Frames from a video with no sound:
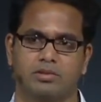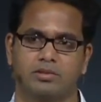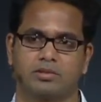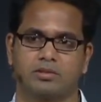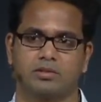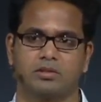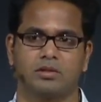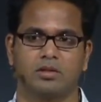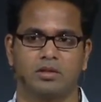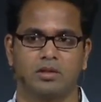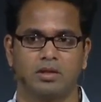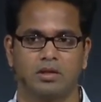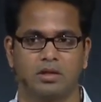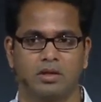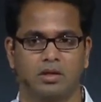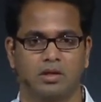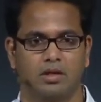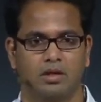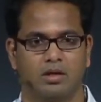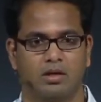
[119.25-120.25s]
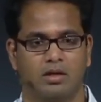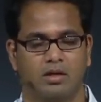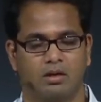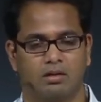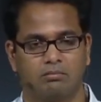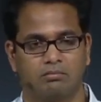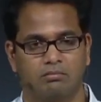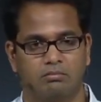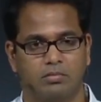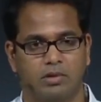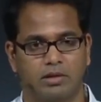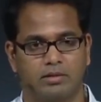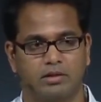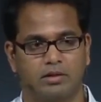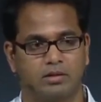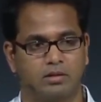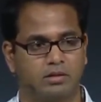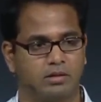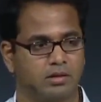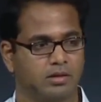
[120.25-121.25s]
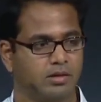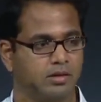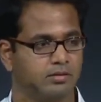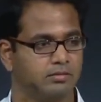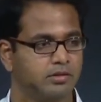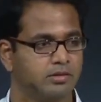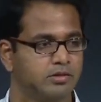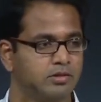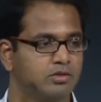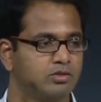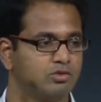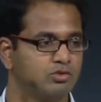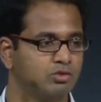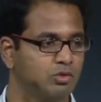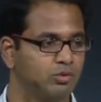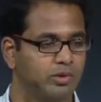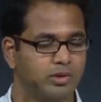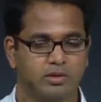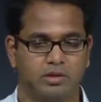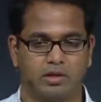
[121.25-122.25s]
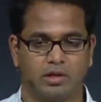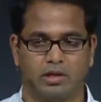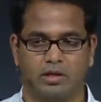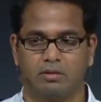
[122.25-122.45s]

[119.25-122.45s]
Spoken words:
risks. I think this is true with